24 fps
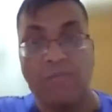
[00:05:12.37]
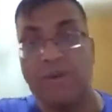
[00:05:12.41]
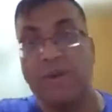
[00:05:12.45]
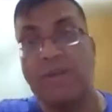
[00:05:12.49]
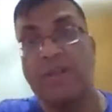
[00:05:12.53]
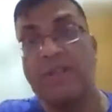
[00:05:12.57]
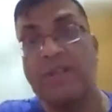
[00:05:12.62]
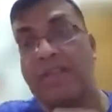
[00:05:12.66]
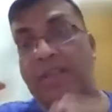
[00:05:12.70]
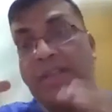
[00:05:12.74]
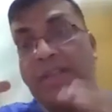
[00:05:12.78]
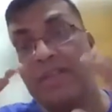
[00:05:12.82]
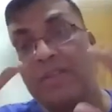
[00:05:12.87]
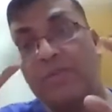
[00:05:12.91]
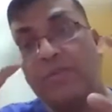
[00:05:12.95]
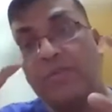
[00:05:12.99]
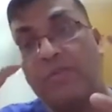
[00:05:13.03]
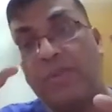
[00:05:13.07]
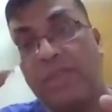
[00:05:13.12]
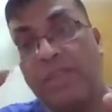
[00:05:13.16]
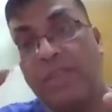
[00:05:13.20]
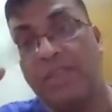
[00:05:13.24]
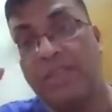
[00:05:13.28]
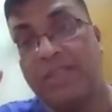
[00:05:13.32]
First
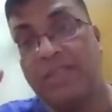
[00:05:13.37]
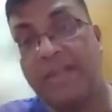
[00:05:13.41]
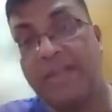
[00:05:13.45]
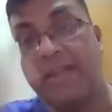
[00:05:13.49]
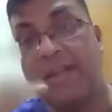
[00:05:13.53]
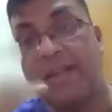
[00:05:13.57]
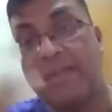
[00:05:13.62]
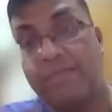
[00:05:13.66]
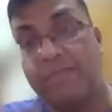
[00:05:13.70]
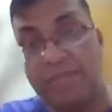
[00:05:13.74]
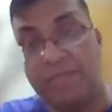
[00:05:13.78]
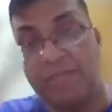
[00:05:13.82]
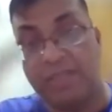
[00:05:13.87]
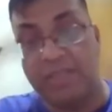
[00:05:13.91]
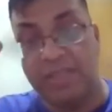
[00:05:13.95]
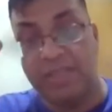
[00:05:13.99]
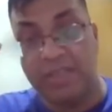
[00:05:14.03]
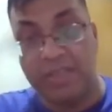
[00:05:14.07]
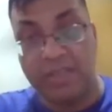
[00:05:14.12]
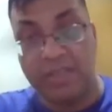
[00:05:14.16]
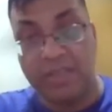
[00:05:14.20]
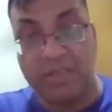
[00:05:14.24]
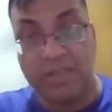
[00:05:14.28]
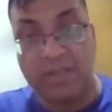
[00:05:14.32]
is we set up
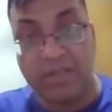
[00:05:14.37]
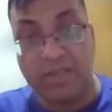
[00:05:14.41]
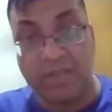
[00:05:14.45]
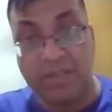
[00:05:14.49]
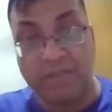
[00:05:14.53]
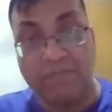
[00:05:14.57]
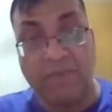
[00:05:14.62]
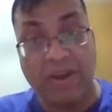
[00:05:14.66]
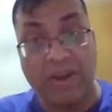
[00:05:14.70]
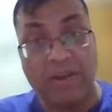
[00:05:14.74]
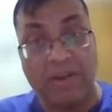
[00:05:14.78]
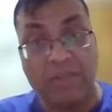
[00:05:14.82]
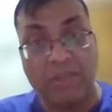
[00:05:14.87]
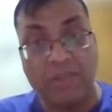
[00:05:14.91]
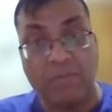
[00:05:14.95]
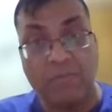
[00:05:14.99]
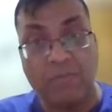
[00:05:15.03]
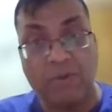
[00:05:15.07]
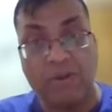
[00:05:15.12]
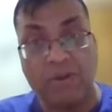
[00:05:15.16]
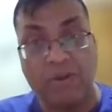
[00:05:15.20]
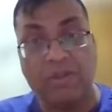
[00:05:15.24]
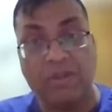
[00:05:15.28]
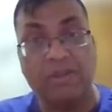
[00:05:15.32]
the financial
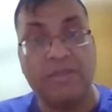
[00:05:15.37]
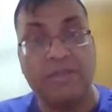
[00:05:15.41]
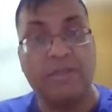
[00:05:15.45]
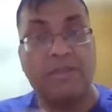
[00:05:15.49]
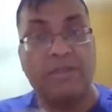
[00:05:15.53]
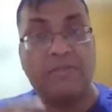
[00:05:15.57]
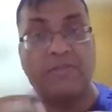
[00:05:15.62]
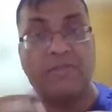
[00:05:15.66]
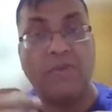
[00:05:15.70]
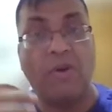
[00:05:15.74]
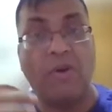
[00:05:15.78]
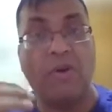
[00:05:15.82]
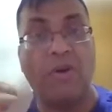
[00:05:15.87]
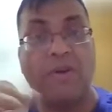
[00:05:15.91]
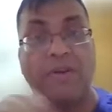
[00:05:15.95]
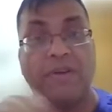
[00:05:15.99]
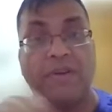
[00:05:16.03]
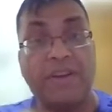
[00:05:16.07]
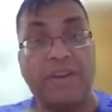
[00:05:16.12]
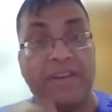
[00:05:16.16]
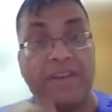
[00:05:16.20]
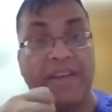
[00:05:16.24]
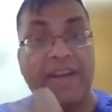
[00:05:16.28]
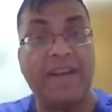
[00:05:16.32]
models
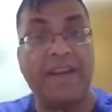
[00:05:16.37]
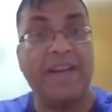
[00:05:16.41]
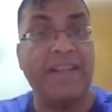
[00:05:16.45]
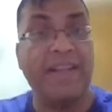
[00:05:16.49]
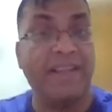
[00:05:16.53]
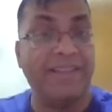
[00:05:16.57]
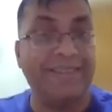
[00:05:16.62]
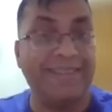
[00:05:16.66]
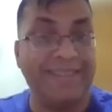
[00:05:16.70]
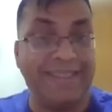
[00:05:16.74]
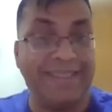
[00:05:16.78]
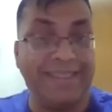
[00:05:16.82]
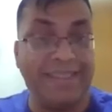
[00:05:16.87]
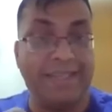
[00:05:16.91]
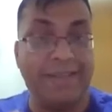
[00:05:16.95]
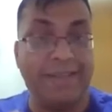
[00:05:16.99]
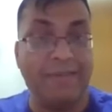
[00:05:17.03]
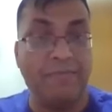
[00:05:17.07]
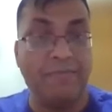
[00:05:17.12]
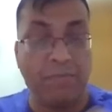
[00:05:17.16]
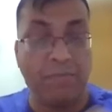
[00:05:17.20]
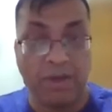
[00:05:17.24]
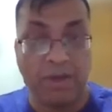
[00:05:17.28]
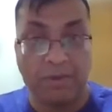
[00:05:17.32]
for creating
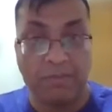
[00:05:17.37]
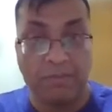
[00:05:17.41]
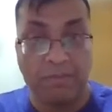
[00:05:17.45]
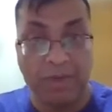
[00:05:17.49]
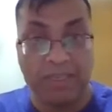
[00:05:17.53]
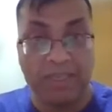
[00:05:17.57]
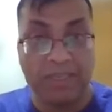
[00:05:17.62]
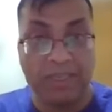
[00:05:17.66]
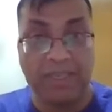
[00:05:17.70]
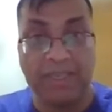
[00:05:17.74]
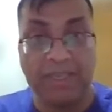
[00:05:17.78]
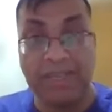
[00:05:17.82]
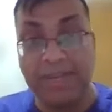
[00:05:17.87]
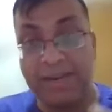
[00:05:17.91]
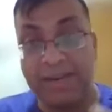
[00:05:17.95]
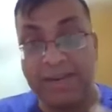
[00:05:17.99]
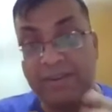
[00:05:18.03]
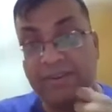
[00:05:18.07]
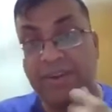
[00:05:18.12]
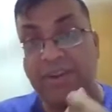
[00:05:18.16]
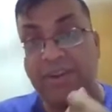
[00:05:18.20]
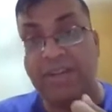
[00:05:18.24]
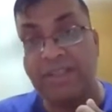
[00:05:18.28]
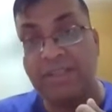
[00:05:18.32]
the budgeting
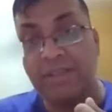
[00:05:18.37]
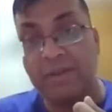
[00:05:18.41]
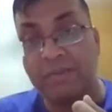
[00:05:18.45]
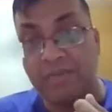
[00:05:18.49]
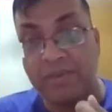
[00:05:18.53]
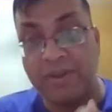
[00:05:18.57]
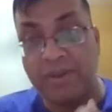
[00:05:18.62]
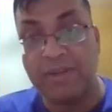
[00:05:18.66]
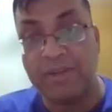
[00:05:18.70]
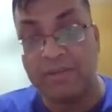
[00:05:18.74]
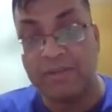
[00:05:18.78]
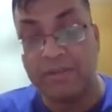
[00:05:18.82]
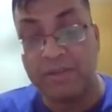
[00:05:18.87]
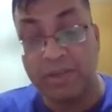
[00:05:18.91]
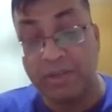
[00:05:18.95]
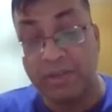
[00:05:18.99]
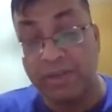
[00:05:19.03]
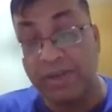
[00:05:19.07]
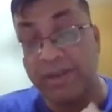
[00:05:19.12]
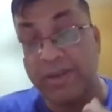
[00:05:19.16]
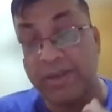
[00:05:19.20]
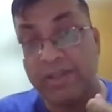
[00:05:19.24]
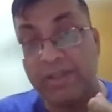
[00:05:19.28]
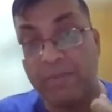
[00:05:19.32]
and creating
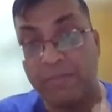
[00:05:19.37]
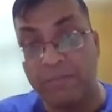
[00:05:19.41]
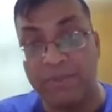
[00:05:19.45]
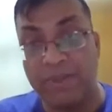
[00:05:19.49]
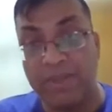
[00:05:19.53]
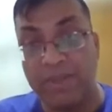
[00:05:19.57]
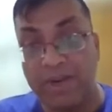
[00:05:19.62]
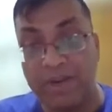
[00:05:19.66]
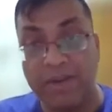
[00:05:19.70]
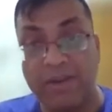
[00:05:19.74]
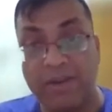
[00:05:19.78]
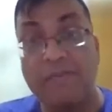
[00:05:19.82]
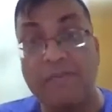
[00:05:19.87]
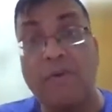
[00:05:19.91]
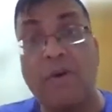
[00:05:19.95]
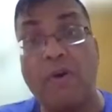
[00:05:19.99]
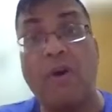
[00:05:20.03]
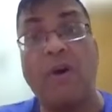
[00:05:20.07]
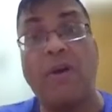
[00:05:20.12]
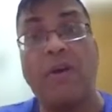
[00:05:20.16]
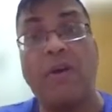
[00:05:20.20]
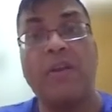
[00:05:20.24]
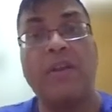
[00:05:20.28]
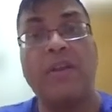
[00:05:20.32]
the P&L
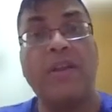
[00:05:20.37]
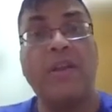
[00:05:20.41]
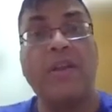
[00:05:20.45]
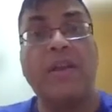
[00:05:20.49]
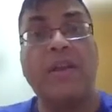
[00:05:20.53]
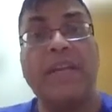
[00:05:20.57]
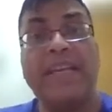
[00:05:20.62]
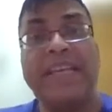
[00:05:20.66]
for